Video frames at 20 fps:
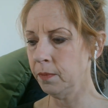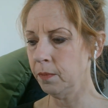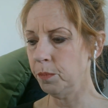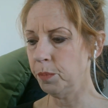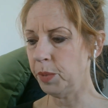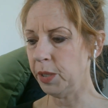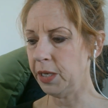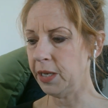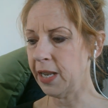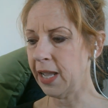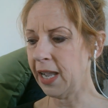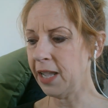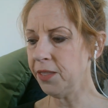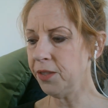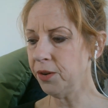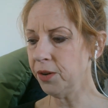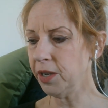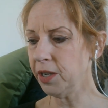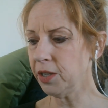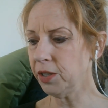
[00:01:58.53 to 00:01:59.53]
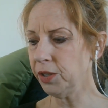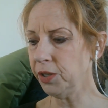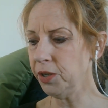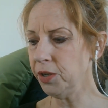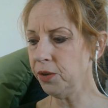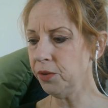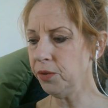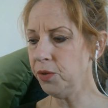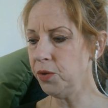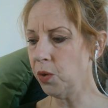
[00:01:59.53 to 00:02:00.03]
But neither a
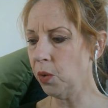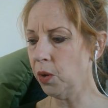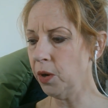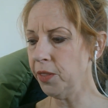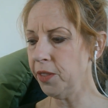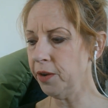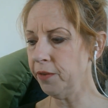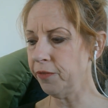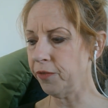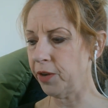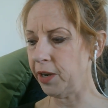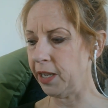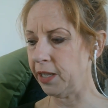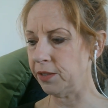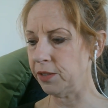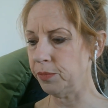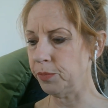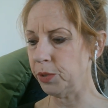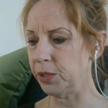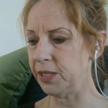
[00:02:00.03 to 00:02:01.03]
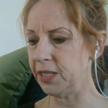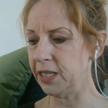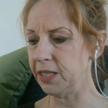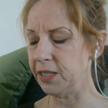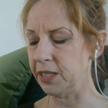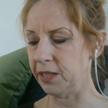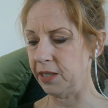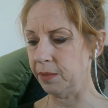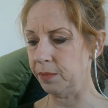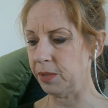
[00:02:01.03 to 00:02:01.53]
clue nor their friends
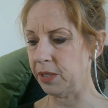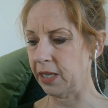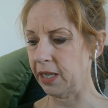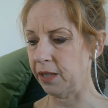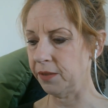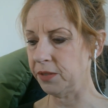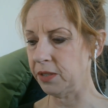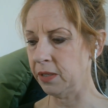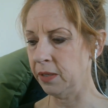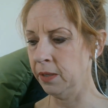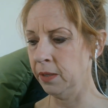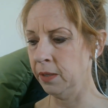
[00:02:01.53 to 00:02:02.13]
presented themselves.